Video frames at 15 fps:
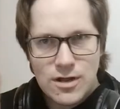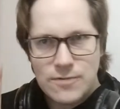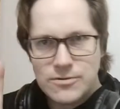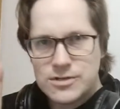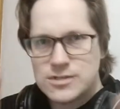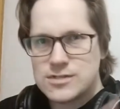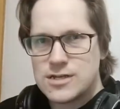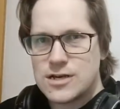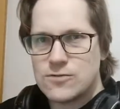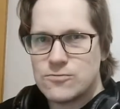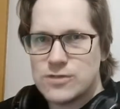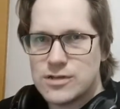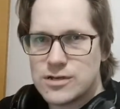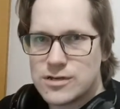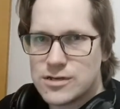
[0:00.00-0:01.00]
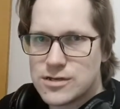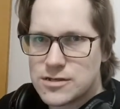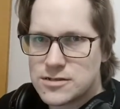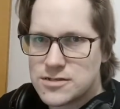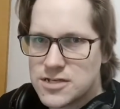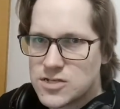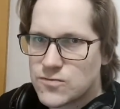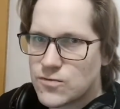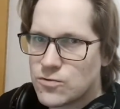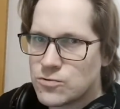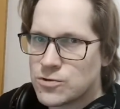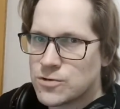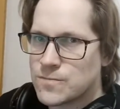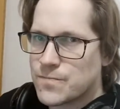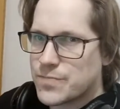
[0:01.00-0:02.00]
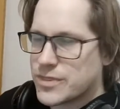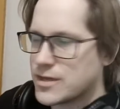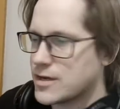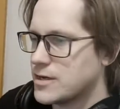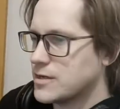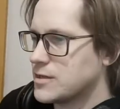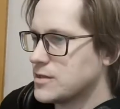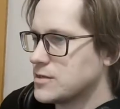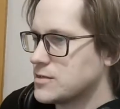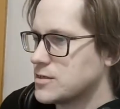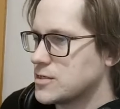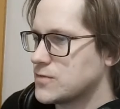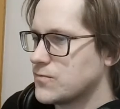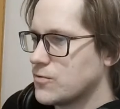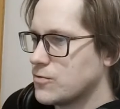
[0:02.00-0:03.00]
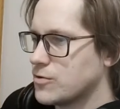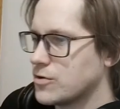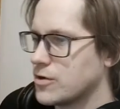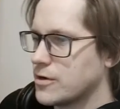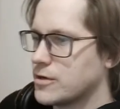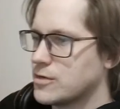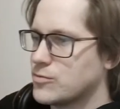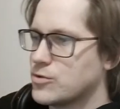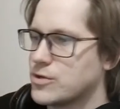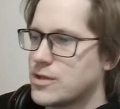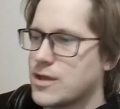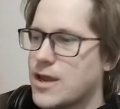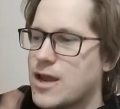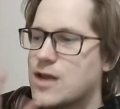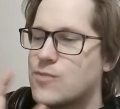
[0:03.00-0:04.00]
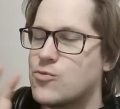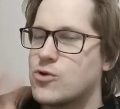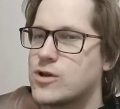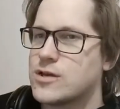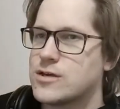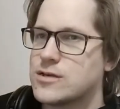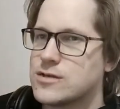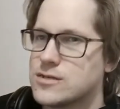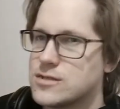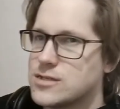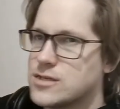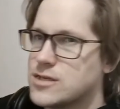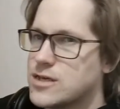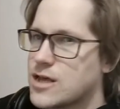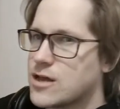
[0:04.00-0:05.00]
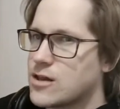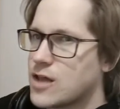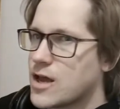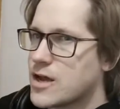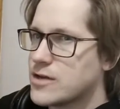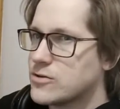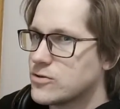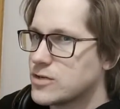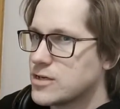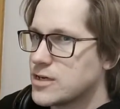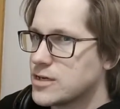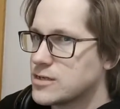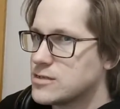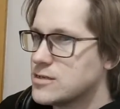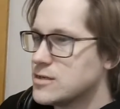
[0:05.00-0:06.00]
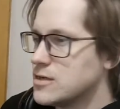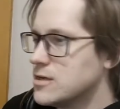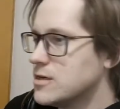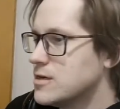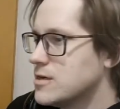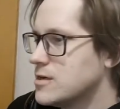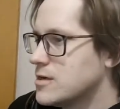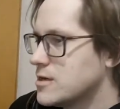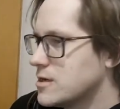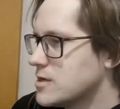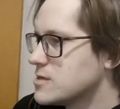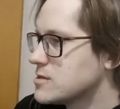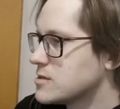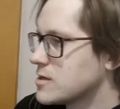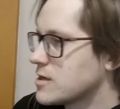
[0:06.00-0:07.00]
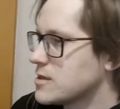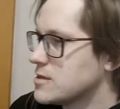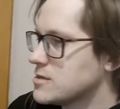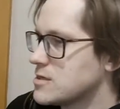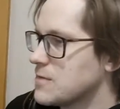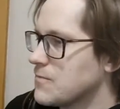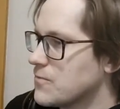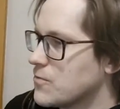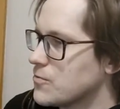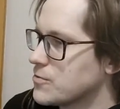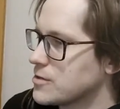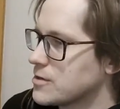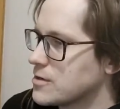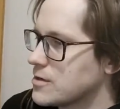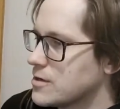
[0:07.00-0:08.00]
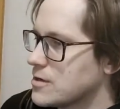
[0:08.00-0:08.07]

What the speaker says: I'm going to start with a test folder, and in this test folder I'm going to put the handbrake.cli.exe inside the same folder,